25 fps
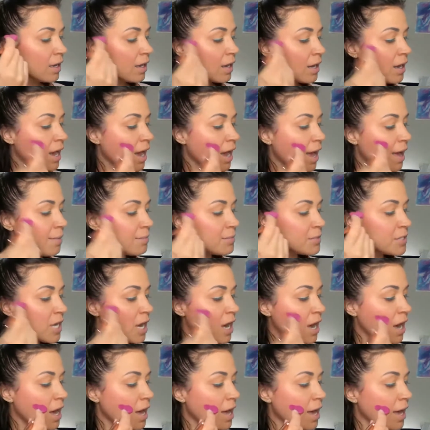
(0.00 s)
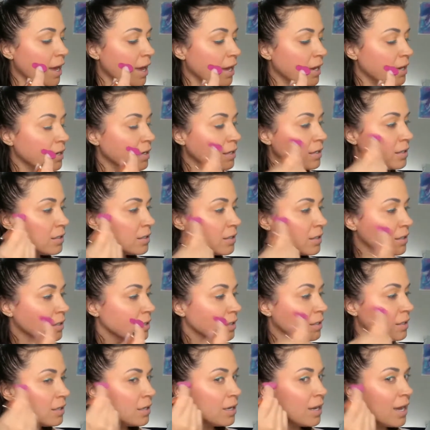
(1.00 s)
comes on
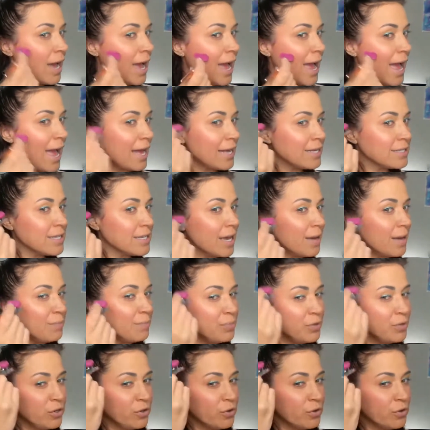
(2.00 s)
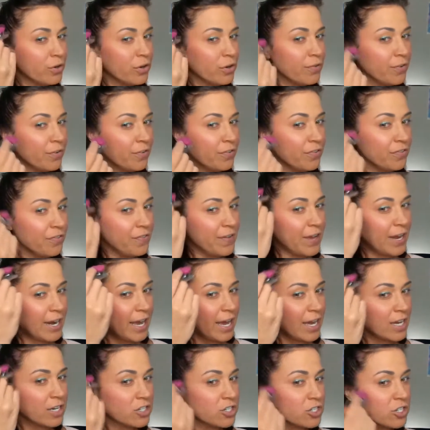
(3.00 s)
as a beautiful
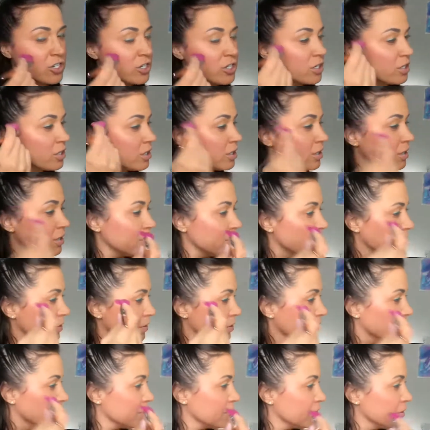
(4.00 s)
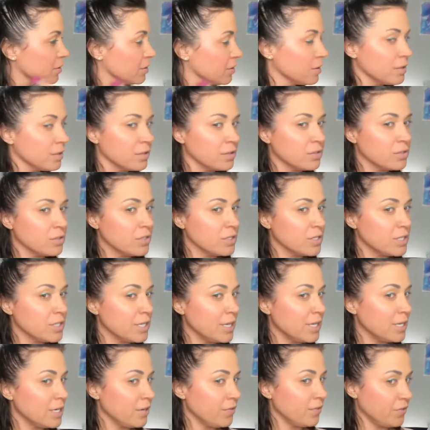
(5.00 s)
finish. Do you see
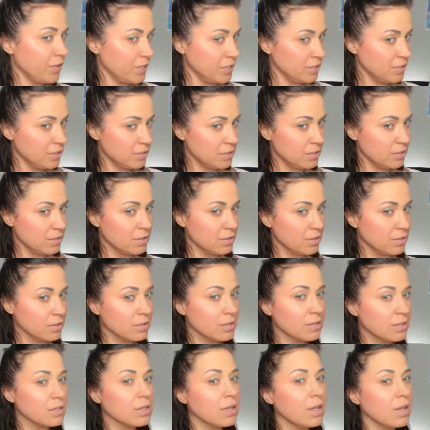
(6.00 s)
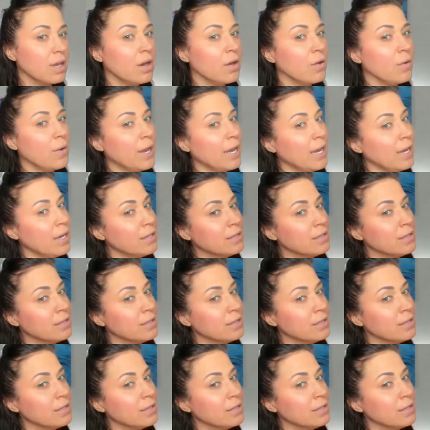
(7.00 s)
the difference? Glowy,